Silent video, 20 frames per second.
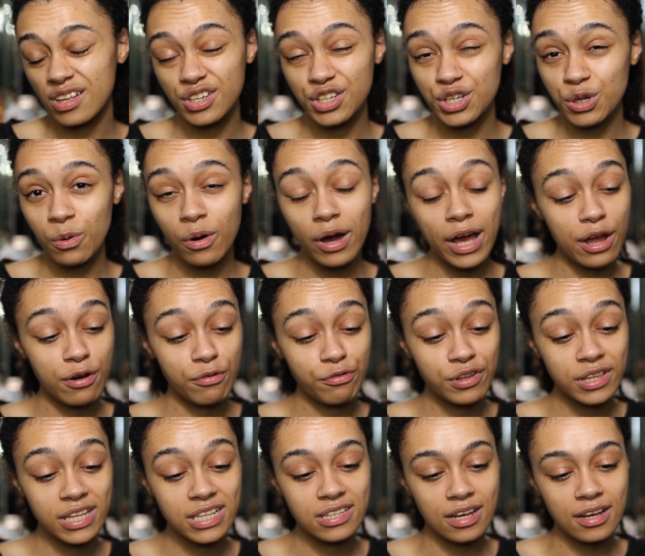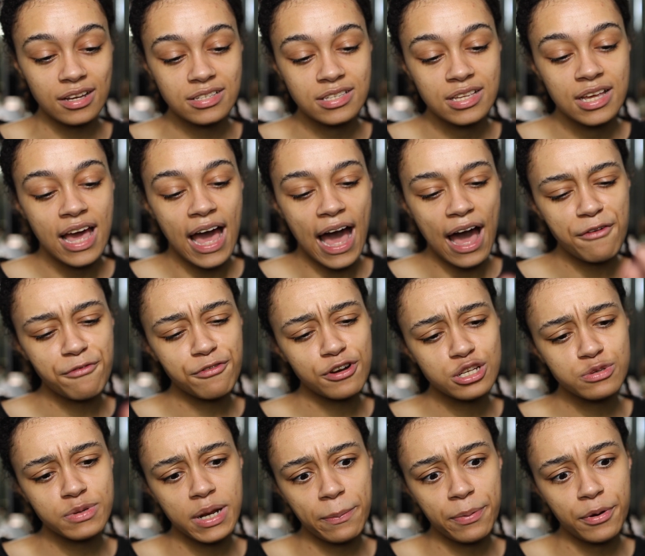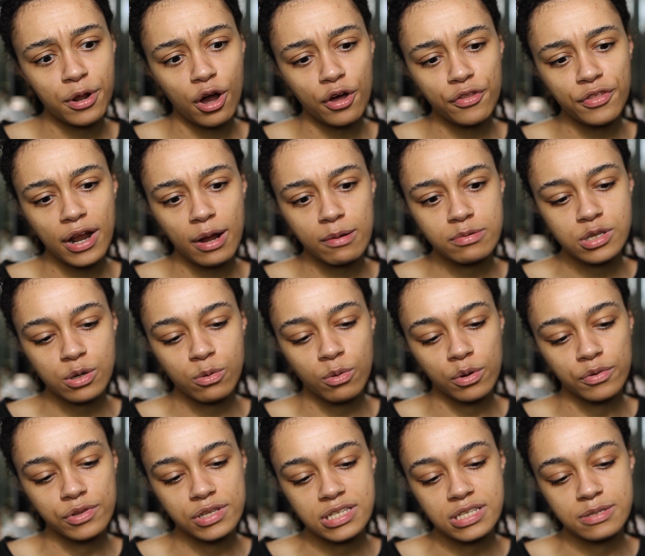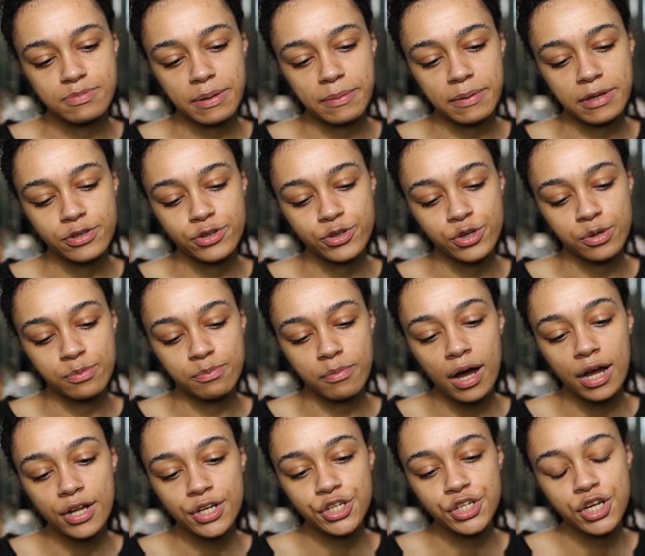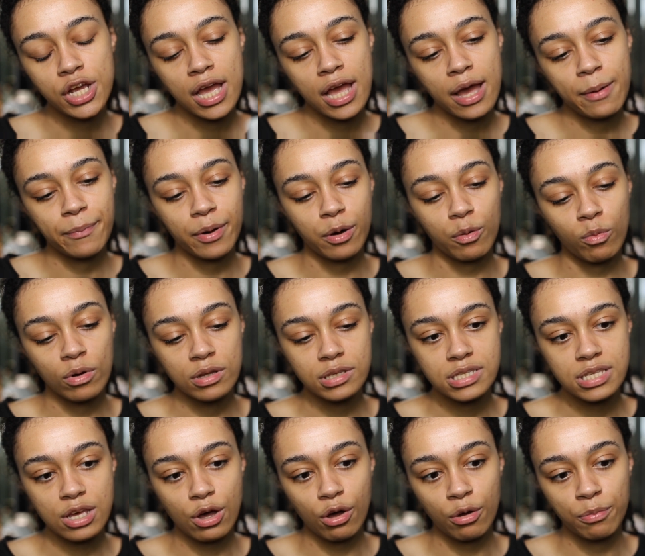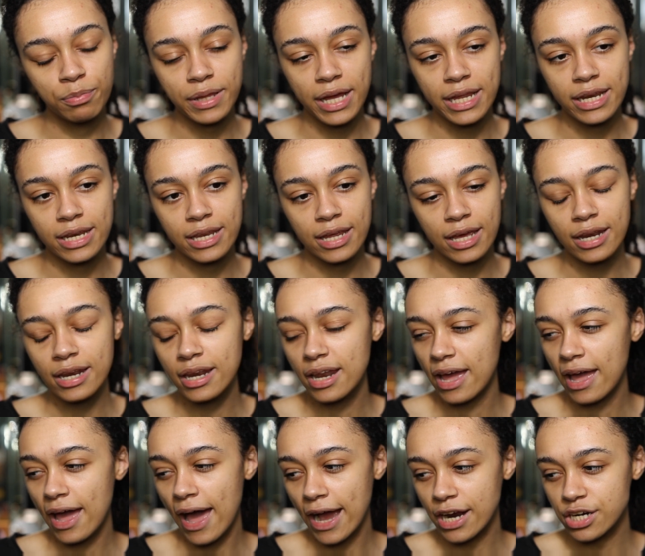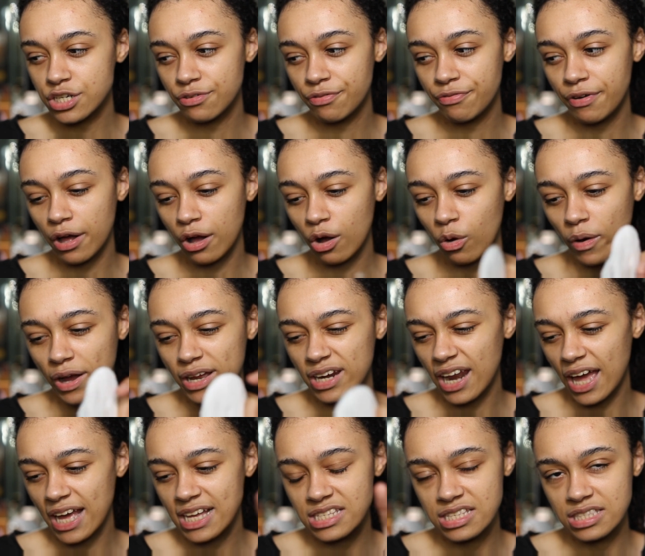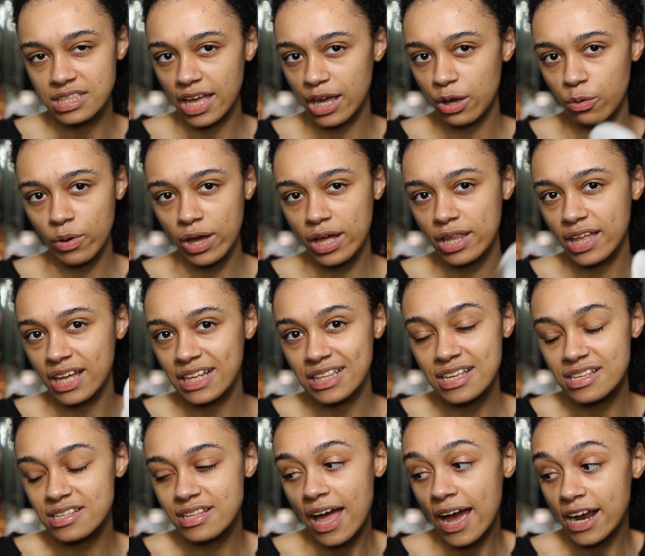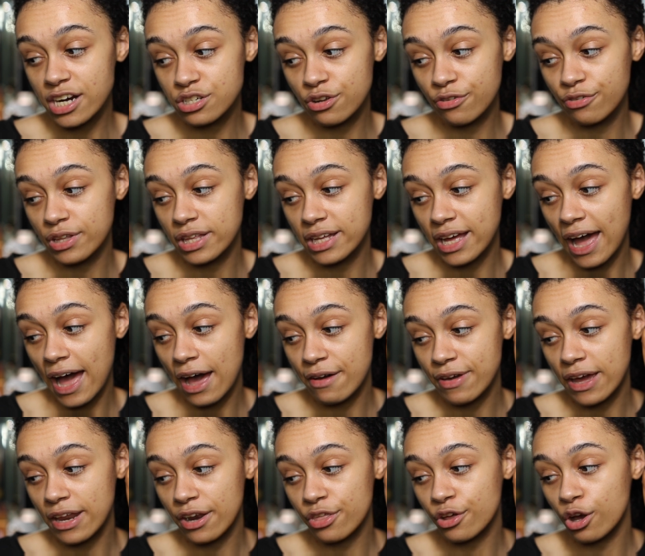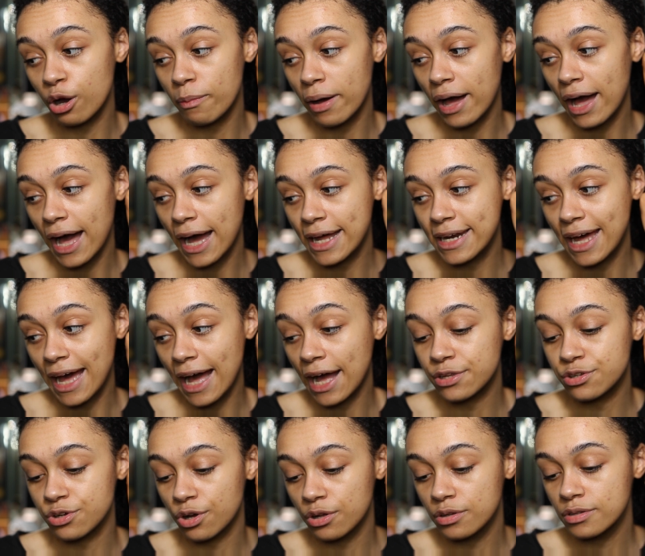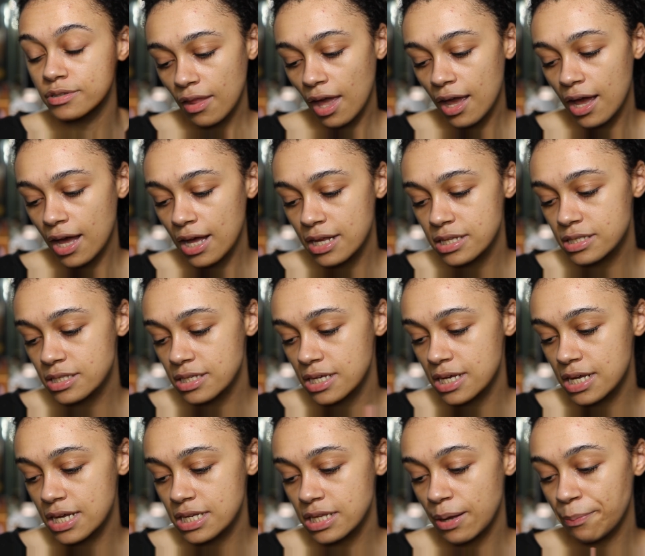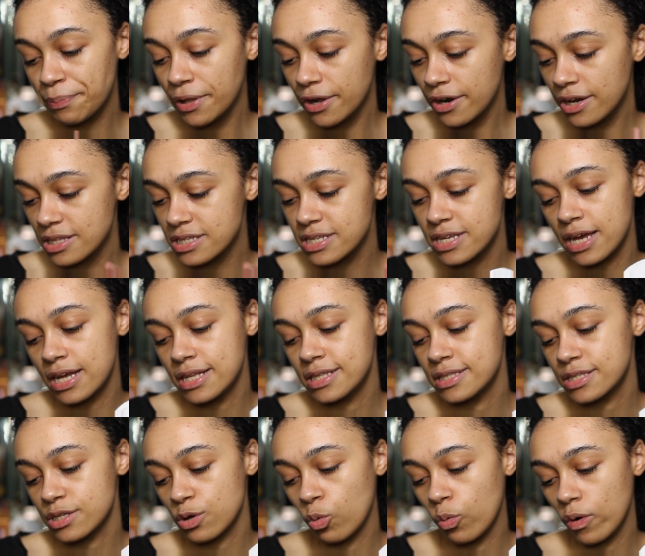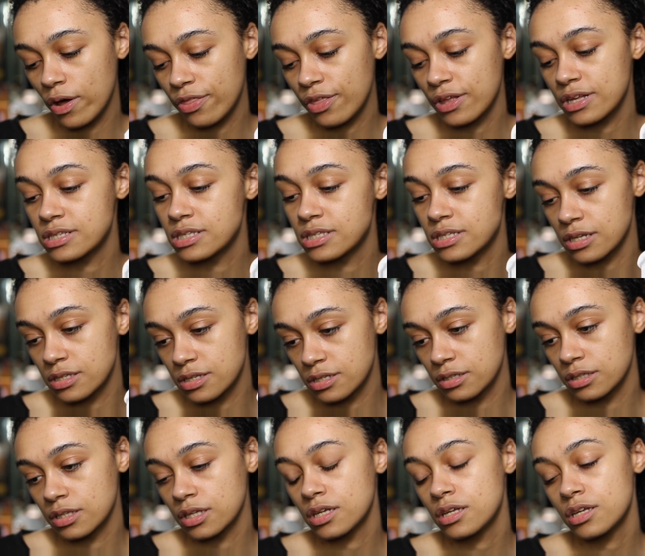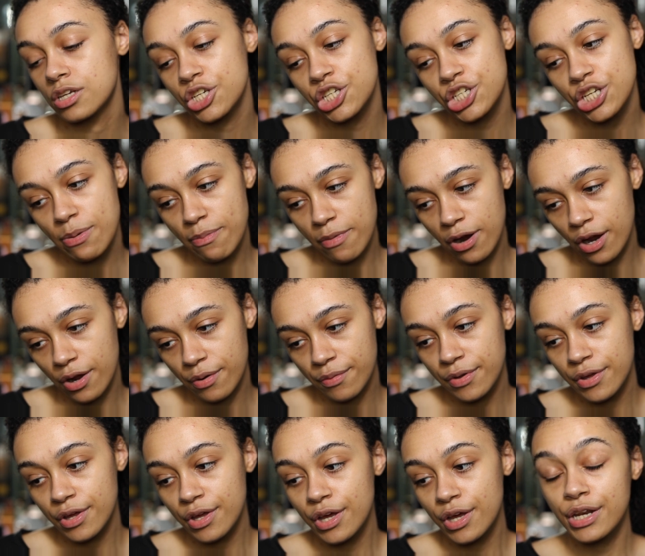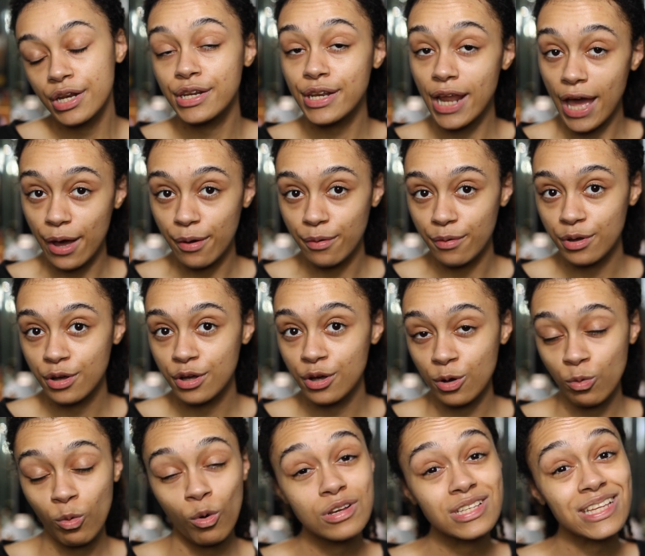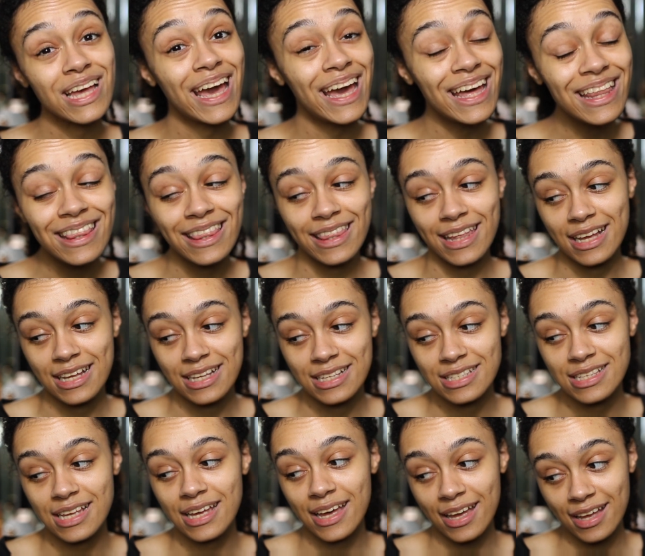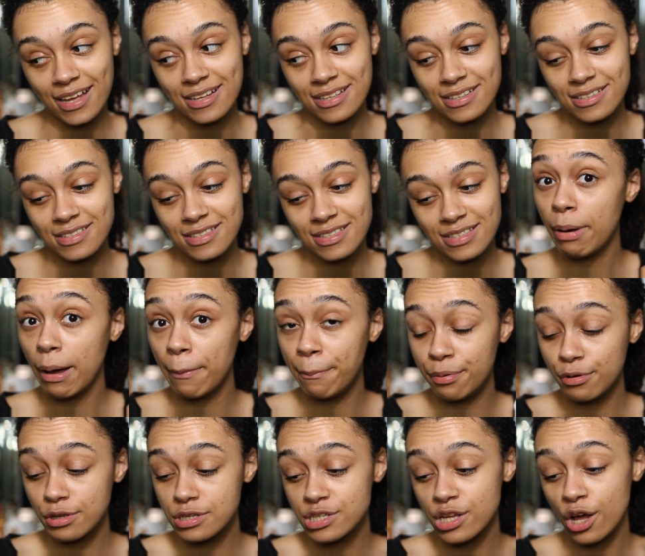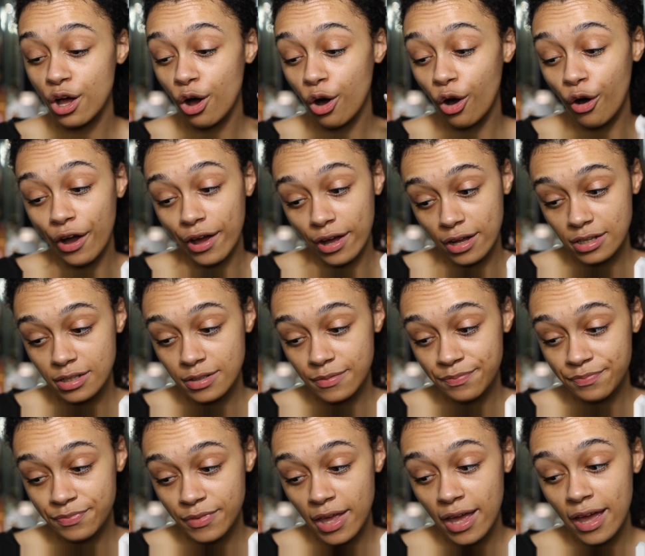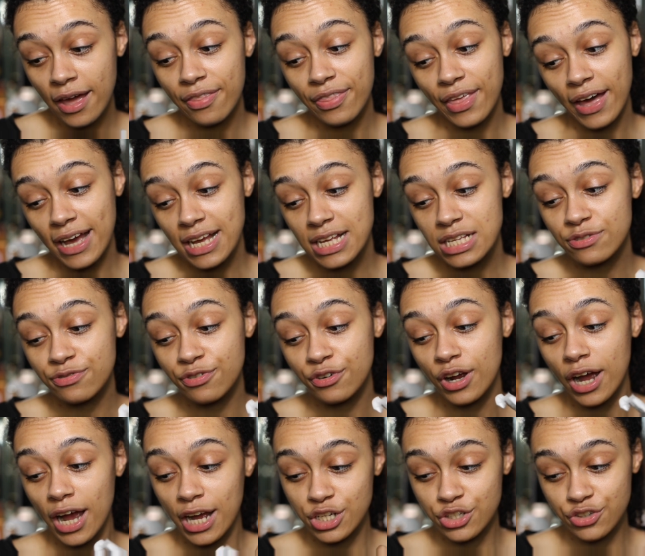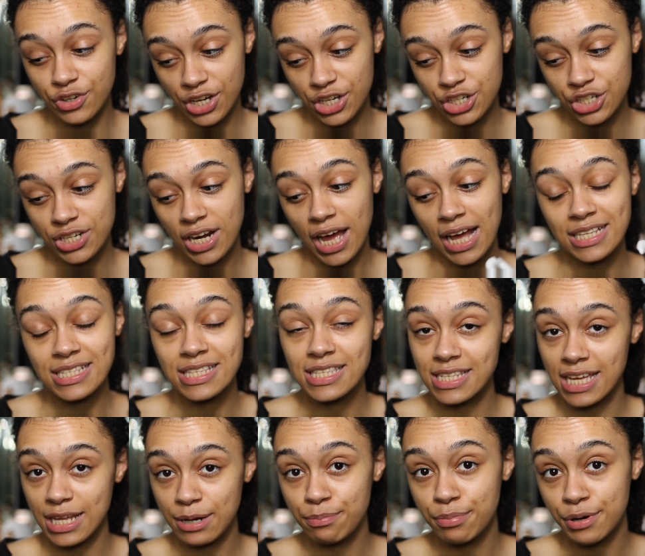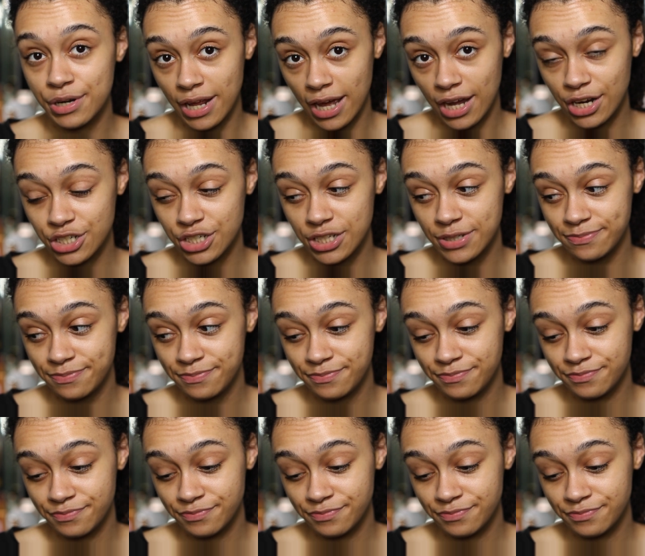You know what, it really does. At first when I put it on there, I was like, well, this is maybe too much, but once it all blended in, it actually felt quite nice and lightweight. Like it doesn't actually feel like I have anything on my hand at all. It is a blurring tint with a subtle shimmer. Now, what's in this is babassu oil. That is for hydration and skin protection.